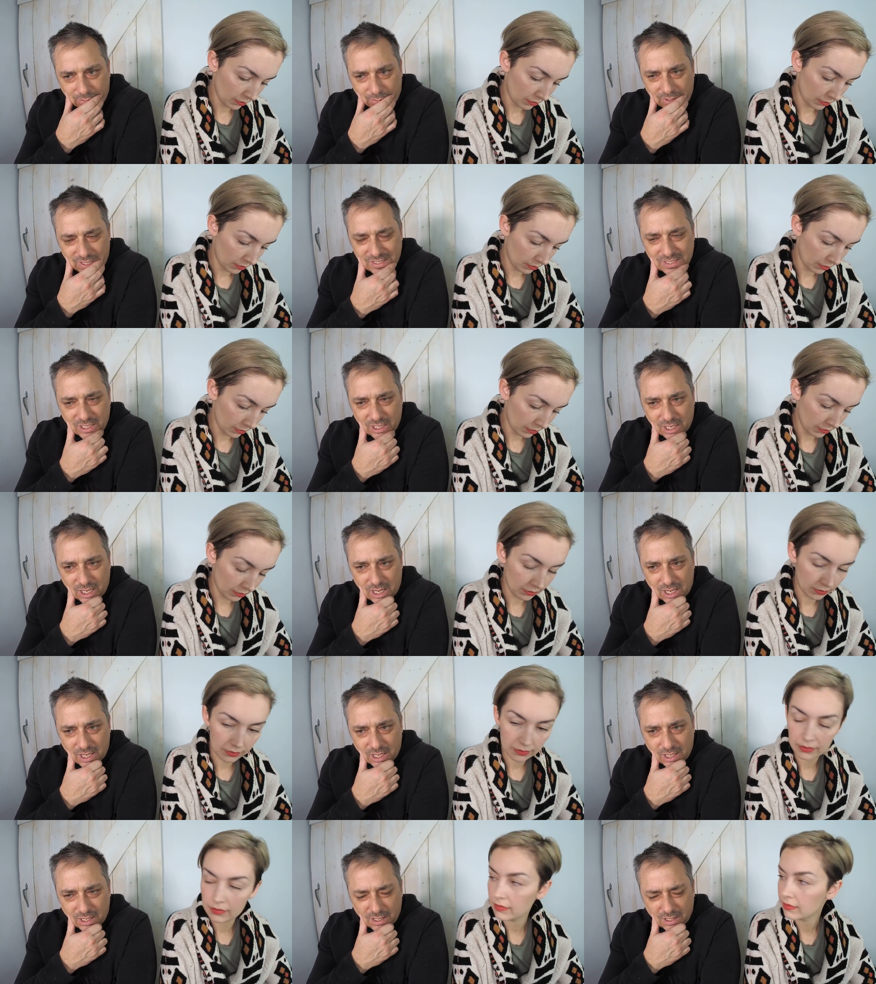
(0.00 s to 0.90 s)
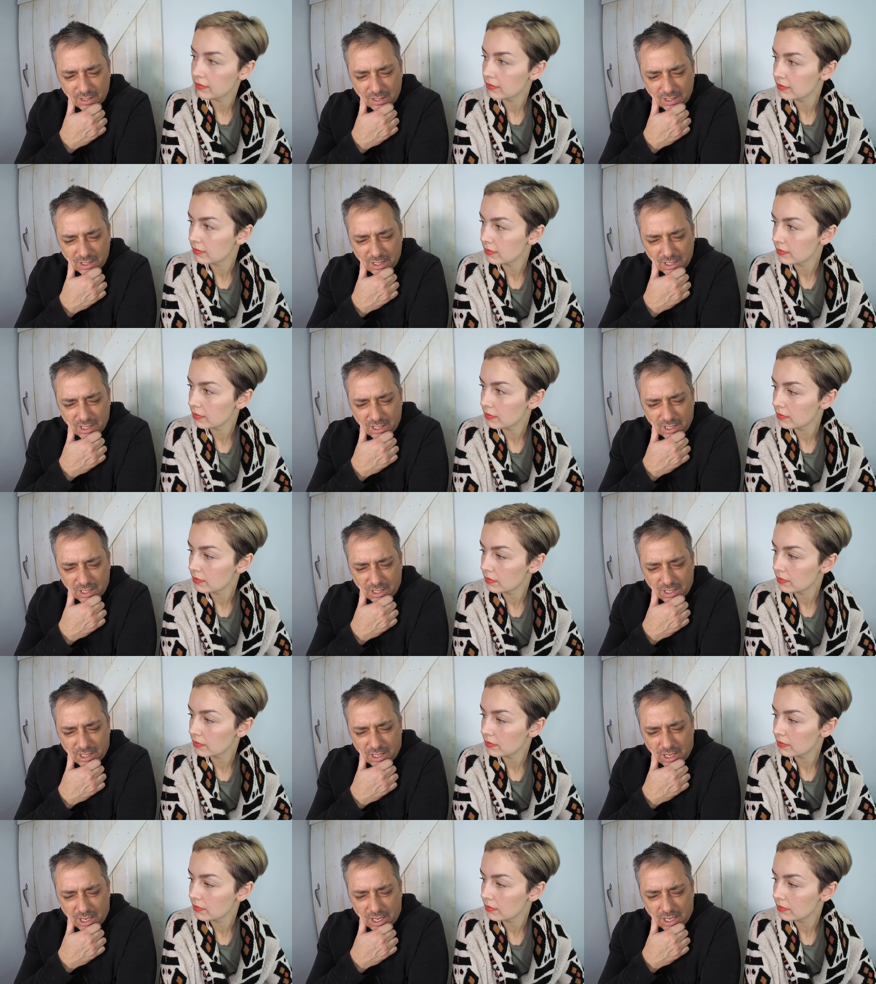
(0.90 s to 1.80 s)
Speaker 1: what is it? I
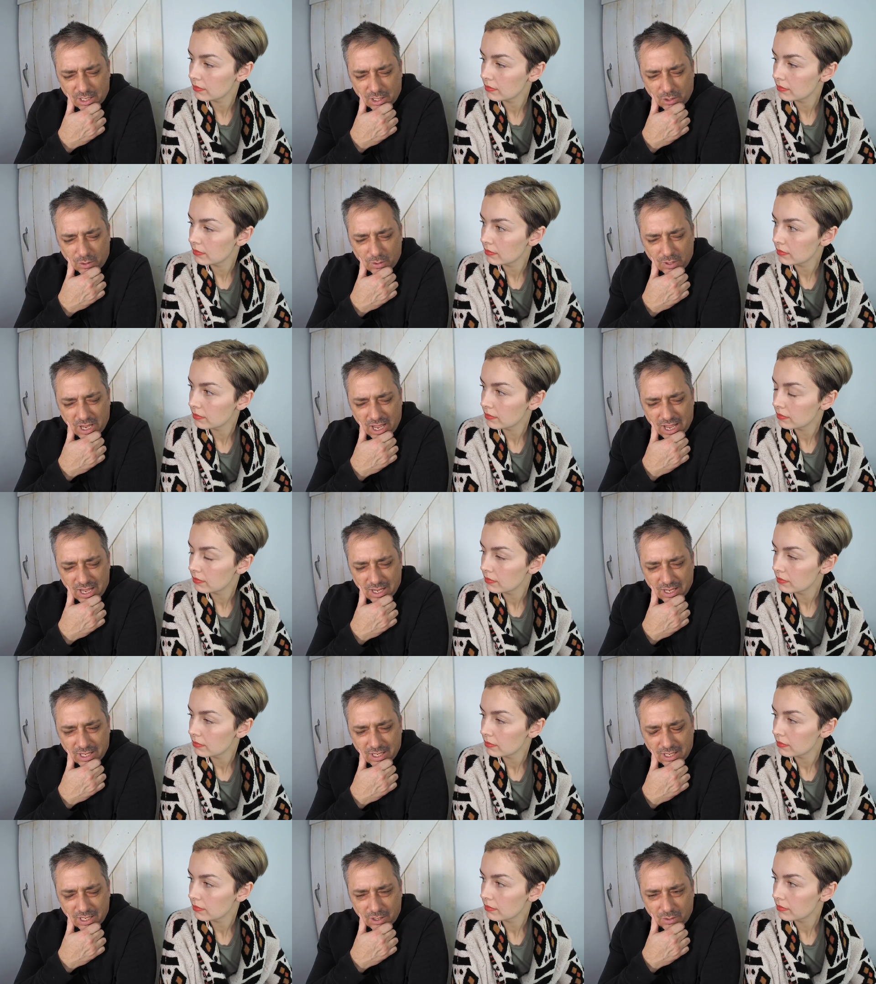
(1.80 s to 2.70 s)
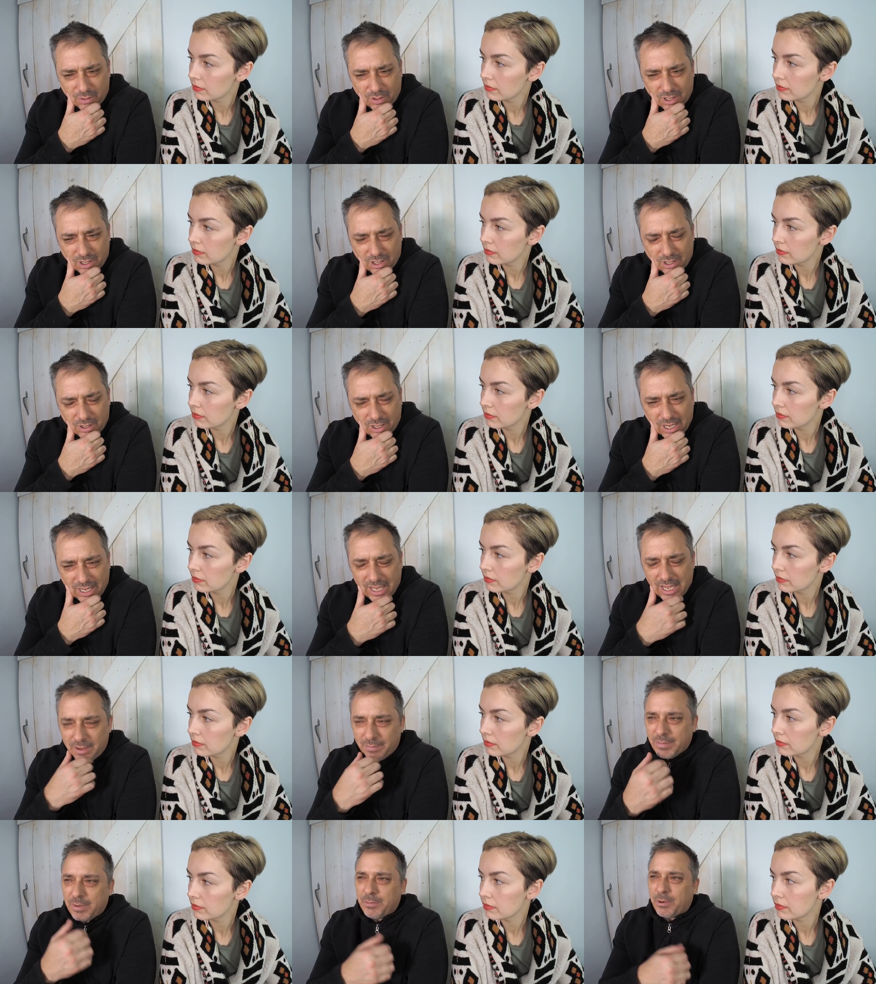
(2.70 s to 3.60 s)
can't
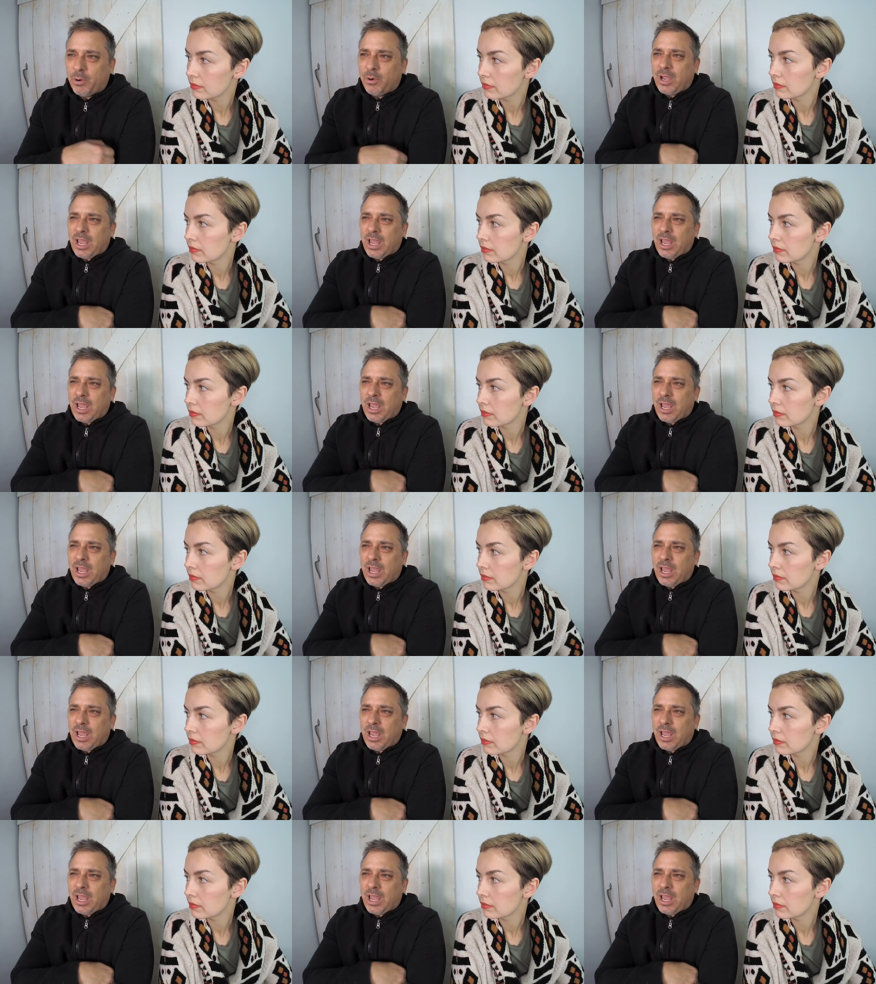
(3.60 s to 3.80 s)
remember.